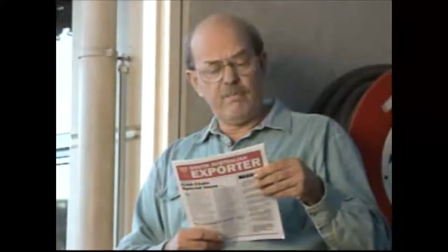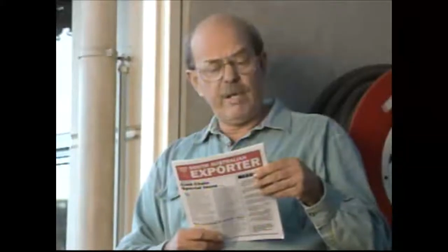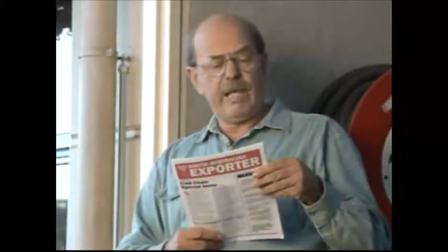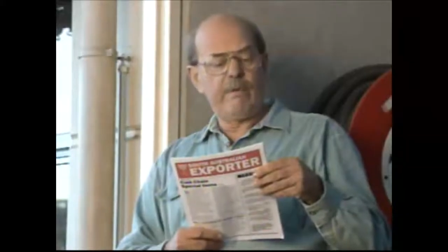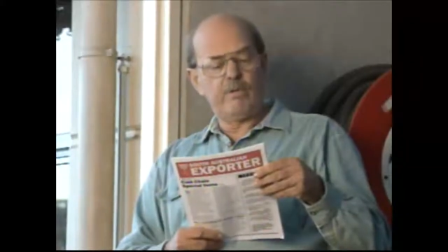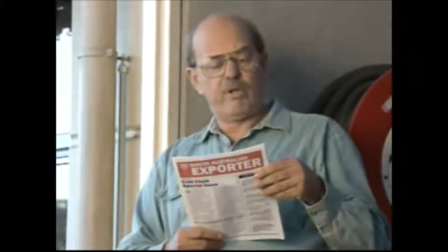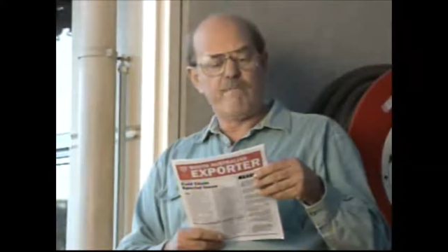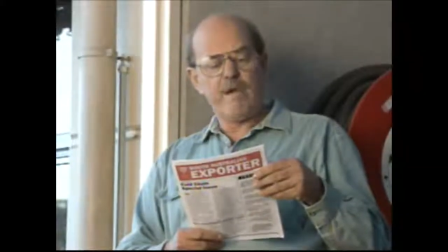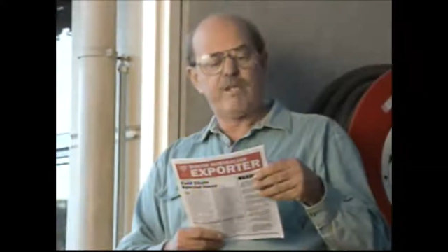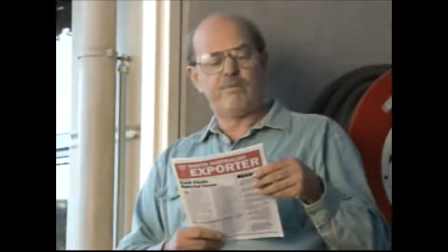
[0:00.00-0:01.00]
the meeting will
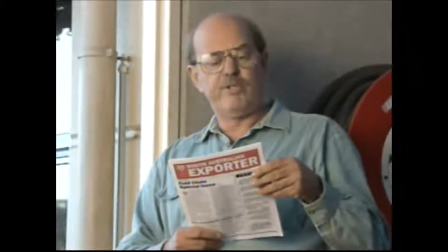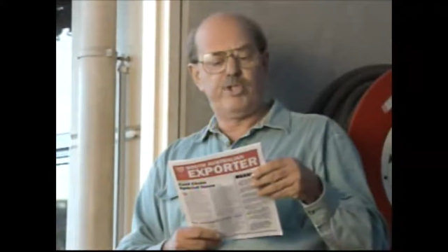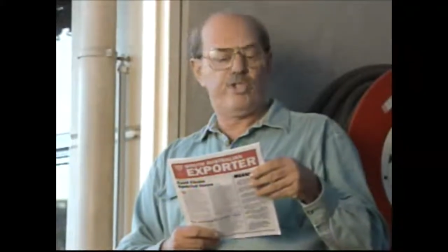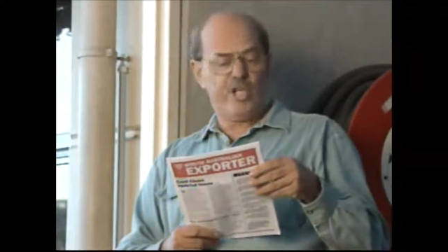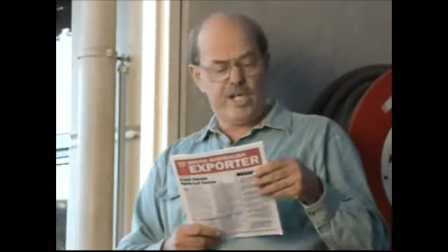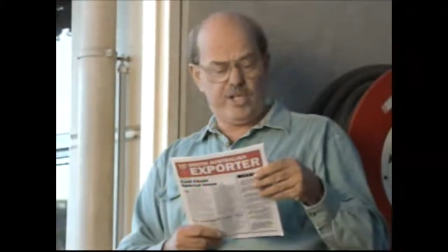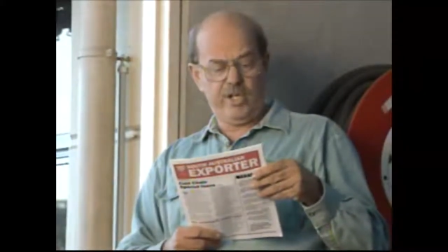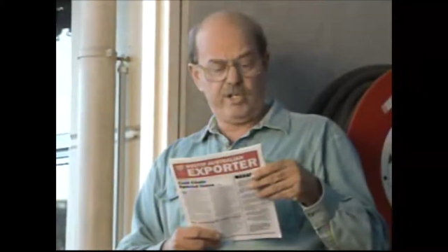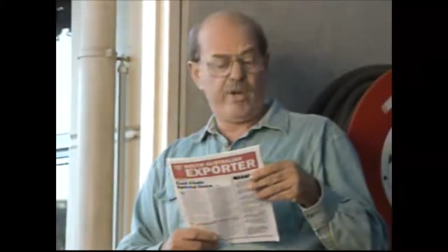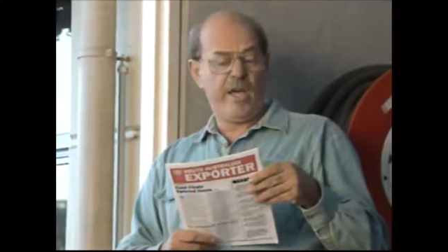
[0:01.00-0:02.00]
commence with
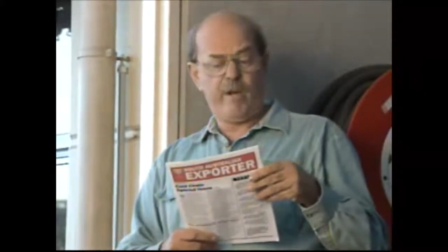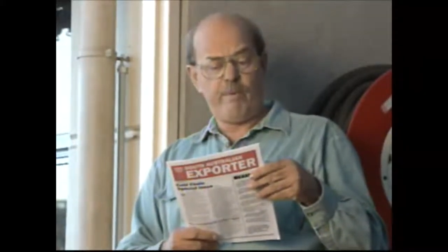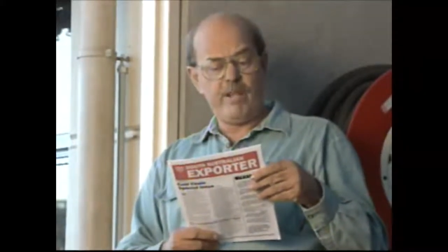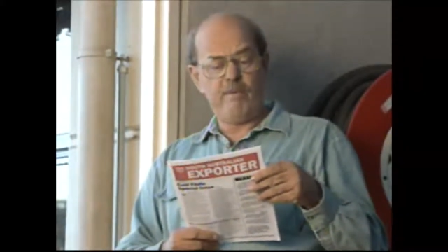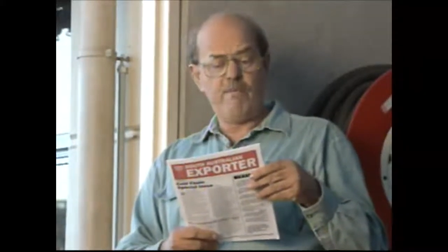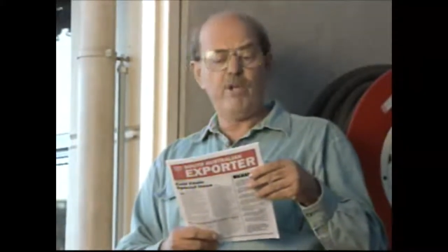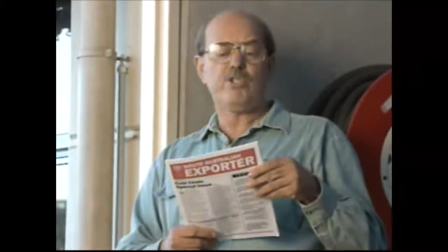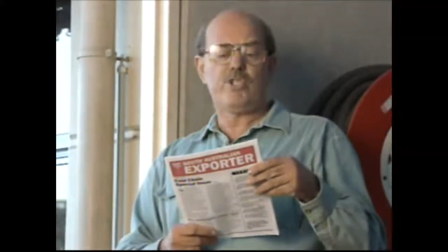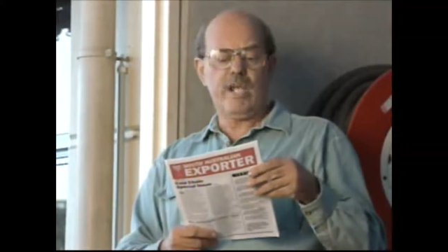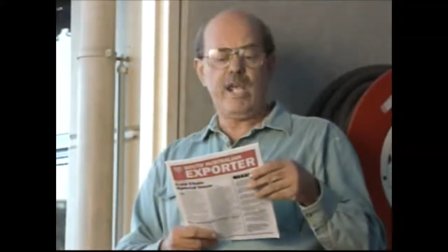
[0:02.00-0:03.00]
suggestions on how to win the
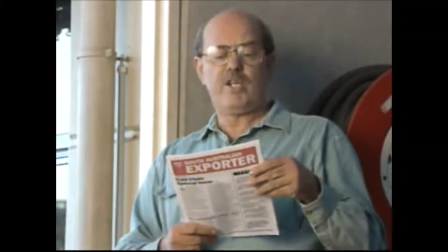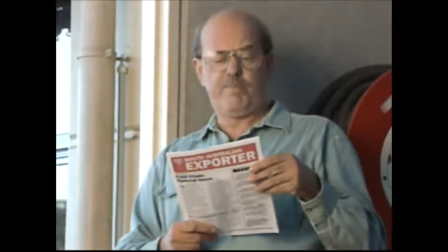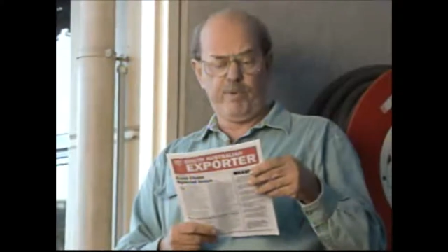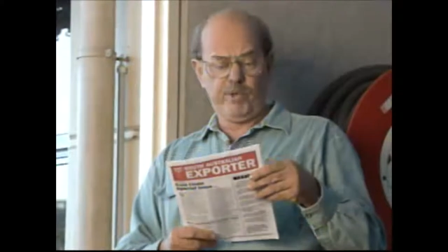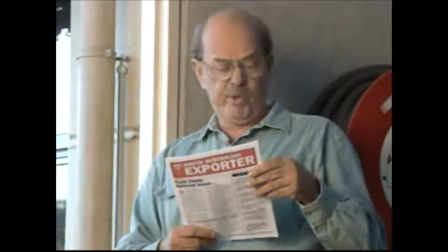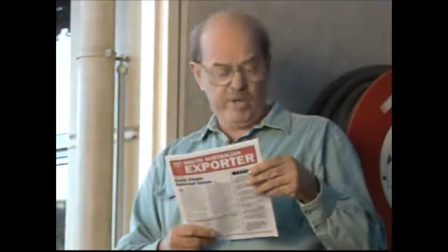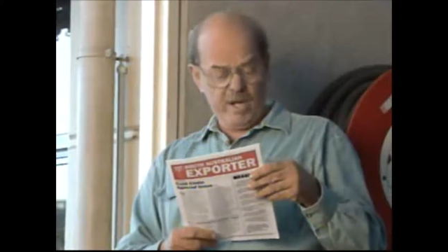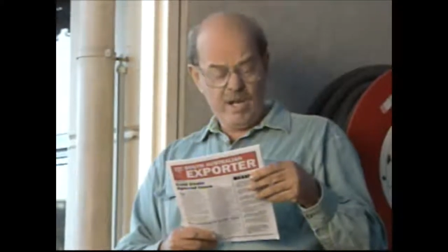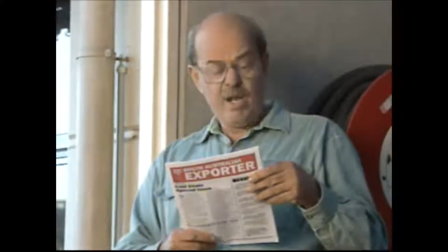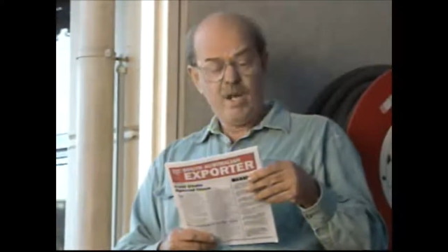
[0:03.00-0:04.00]
monster export order